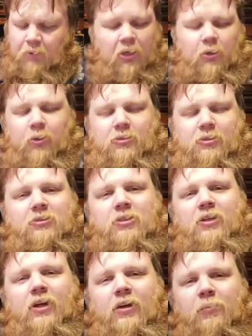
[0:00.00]
don't know what else
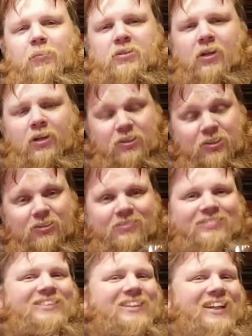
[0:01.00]
to tell you besides
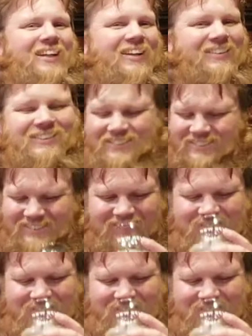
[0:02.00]
cheers.